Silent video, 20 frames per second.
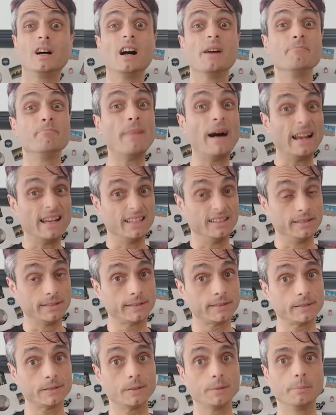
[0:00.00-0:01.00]

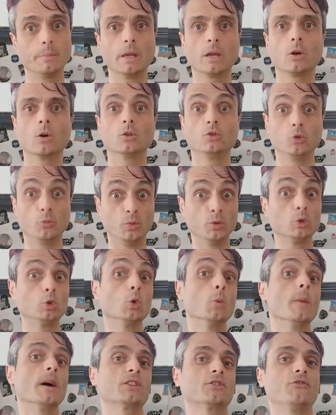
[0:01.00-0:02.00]
unbalanced because you put too
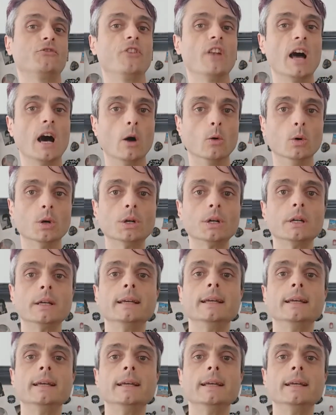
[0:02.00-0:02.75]
much flour